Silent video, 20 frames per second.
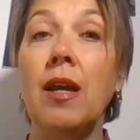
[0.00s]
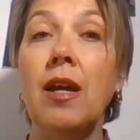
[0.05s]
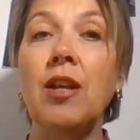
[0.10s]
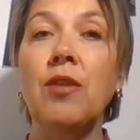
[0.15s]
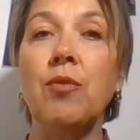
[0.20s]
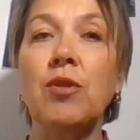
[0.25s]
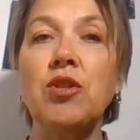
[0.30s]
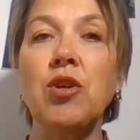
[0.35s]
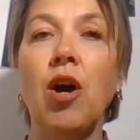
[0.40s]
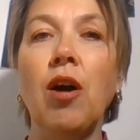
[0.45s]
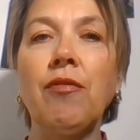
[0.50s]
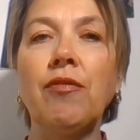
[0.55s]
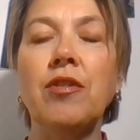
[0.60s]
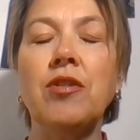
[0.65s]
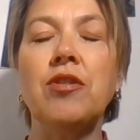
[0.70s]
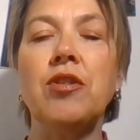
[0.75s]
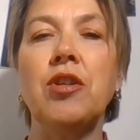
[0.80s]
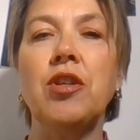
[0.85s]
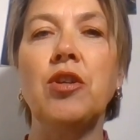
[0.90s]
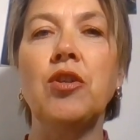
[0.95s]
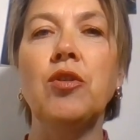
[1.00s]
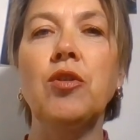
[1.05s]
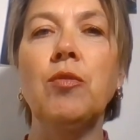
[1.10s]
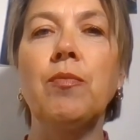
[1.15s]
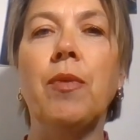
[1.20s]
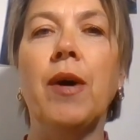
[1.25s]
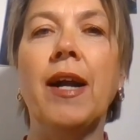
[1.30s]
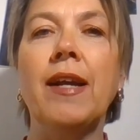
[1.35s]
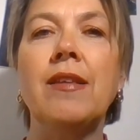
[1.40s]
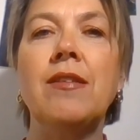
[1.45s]
It was offered to you
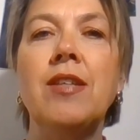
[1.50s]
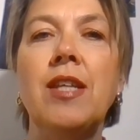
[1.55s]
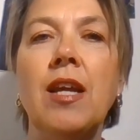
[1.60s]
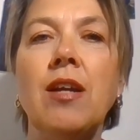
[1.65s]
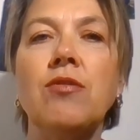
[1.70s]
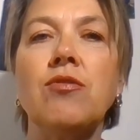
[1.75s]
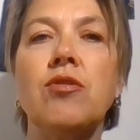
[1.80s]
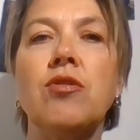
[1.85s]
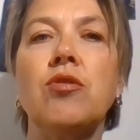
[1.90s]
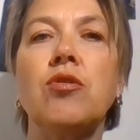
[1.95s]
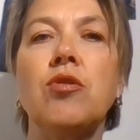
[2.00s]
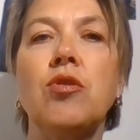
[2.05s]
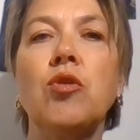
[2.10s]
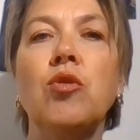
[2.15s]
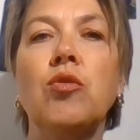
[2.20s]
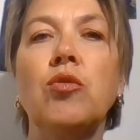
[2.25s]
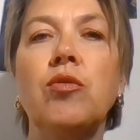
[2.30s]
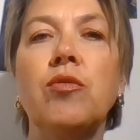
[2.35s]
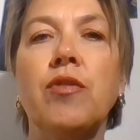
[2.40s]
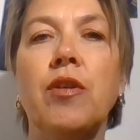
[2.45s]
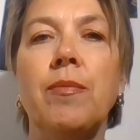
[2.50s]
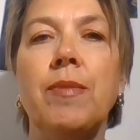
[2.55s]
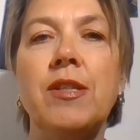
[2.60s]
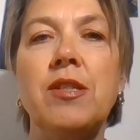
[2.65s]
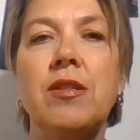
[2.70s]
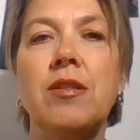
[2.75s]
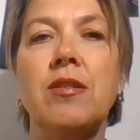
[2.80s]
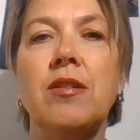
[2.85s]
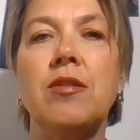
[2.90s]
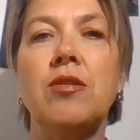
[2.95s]
by TIAS School for
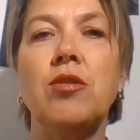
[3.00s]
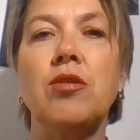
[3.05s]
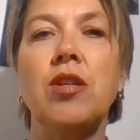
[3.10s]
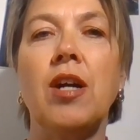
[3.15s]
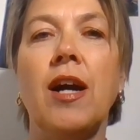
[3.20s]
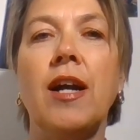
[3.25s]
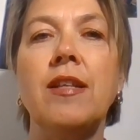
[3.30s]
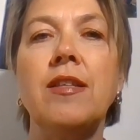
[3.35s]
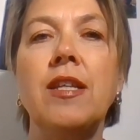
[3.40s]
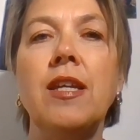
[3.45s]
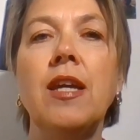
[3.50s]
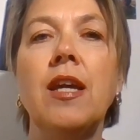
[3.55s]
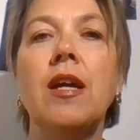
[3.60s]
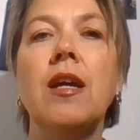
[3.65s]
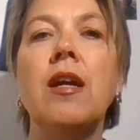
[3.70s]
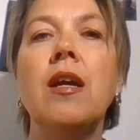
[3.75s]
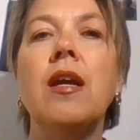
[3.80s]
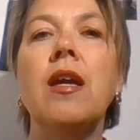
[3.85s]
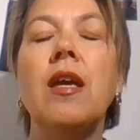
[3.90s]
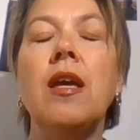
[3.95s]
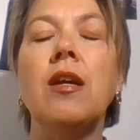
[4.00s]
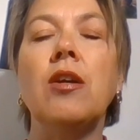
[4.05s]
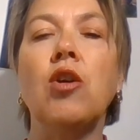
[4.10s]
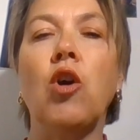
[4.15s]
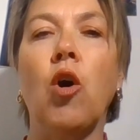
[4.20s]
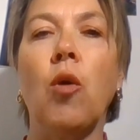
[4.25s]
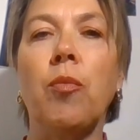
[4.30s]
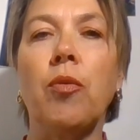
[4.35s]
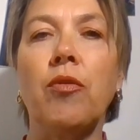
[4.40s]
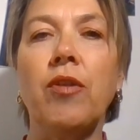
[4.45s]
Business and Society in
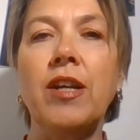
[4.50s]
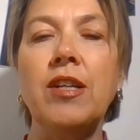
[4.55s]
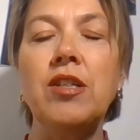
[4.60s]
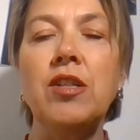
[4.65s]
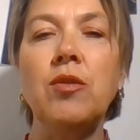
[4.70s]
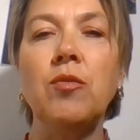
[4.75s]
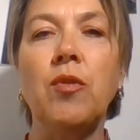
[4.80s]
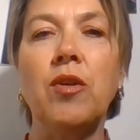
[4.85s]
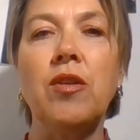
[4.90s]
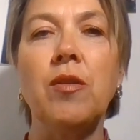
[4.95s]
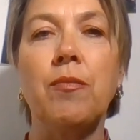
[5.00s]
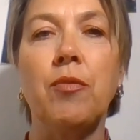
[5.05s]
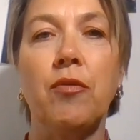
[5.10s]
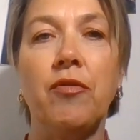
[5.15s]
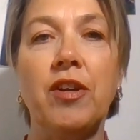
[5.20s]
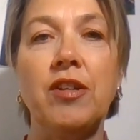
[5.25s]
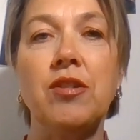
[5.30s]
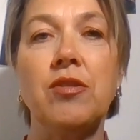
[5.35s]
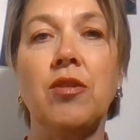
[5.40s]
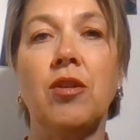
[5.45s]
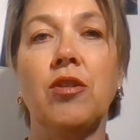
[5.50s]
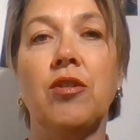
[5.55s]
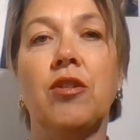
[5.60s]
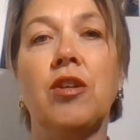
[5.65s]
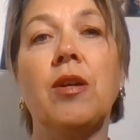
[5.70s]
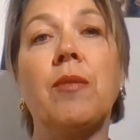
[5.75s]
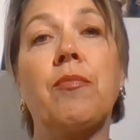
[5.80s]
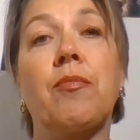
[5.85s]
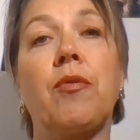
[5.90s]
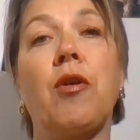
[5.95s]
cooperation with the professional
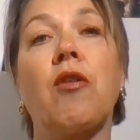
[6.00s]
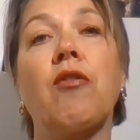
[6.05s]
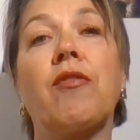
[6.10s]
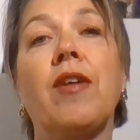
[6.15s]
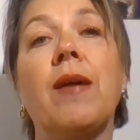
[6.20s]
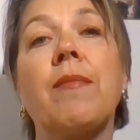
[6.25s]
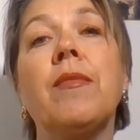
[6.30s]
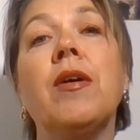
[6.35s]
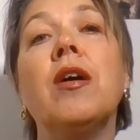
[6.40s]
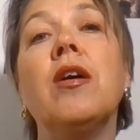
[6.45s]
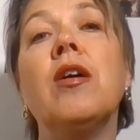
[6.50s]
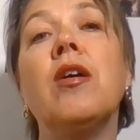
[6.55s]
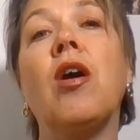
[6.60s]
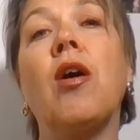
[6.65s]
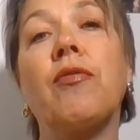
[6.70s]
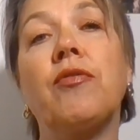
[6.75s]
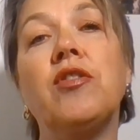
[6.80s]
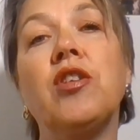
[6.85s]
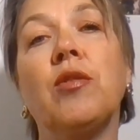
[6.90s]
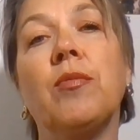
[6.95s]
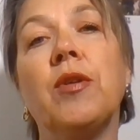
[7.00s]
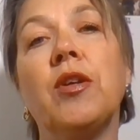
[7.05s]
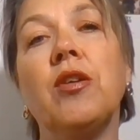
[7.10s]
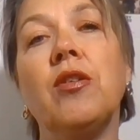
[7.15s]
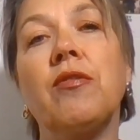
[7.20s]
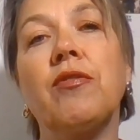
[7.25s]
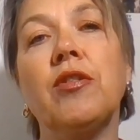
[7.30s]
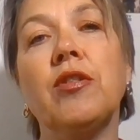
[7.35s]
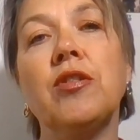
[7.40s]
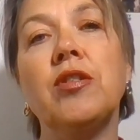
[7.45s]
learning program of Tilburg
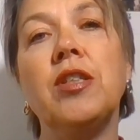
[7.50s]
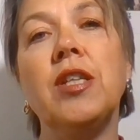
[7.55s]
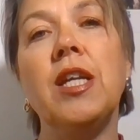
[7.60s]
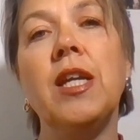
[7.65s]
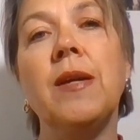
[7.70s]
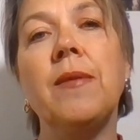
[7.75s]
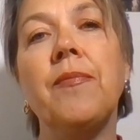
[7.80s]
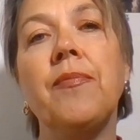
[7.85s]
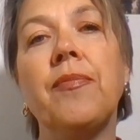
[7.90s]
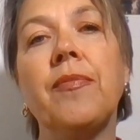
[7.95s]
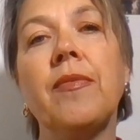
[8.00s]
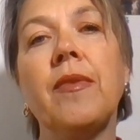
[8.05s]
University.